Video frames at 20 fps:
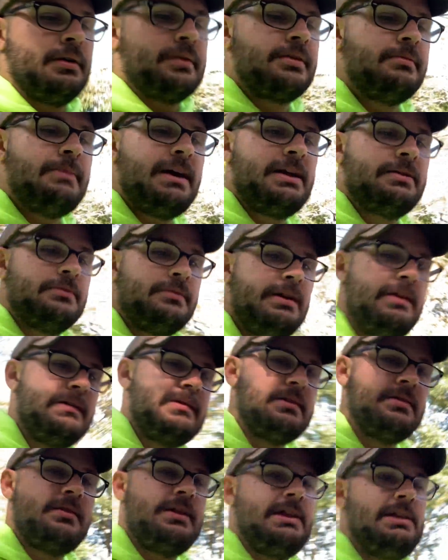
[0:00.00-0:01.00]
the main
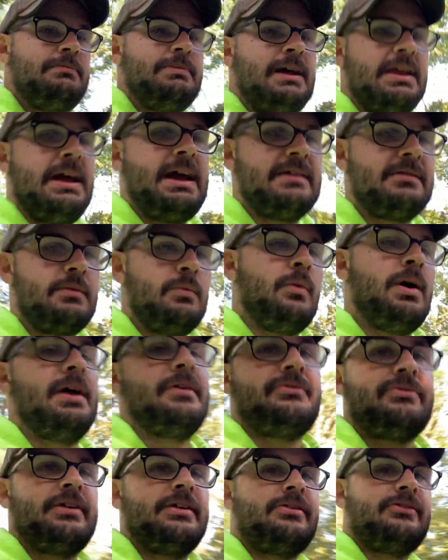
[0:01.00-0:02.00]
reason, anybody that hasn't watched
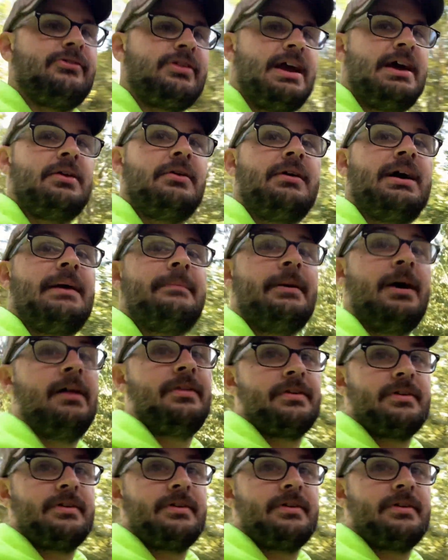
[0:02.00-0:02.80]
this channel, I bought the